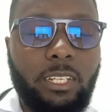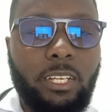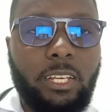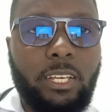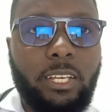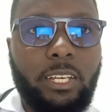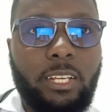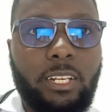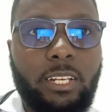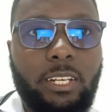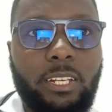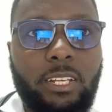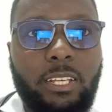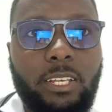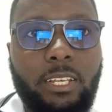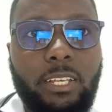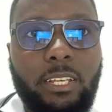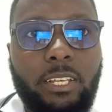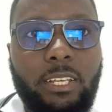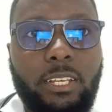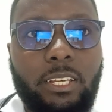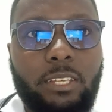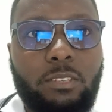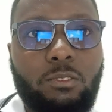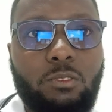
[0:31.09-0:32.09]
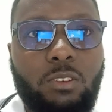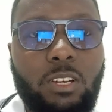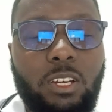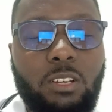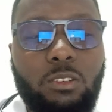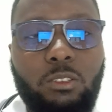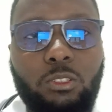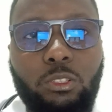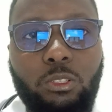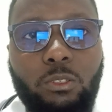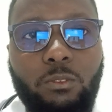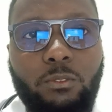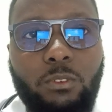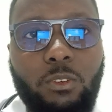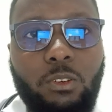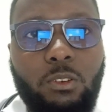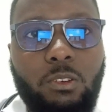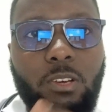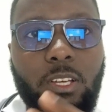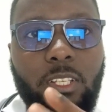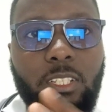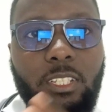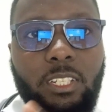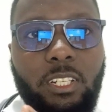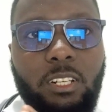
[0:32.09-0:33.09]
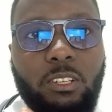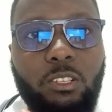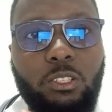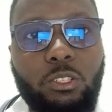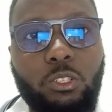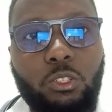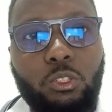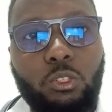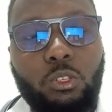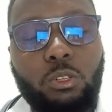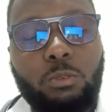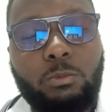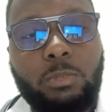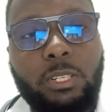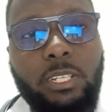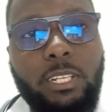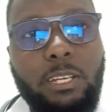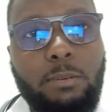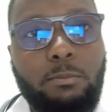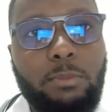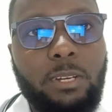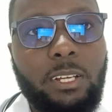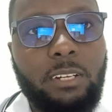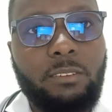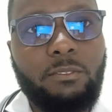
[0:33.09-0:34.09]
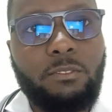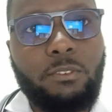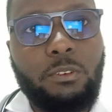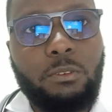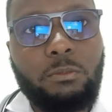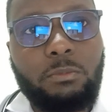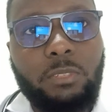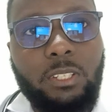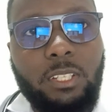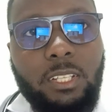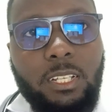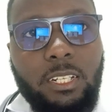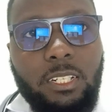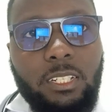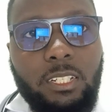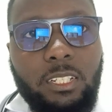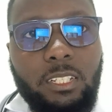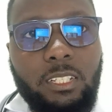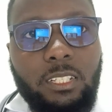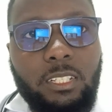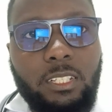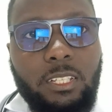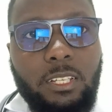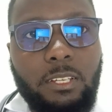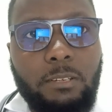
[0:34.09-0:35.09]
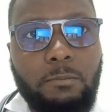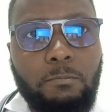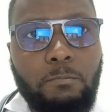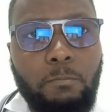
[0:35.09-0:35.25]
and you can also follow us in our social media platforms, that is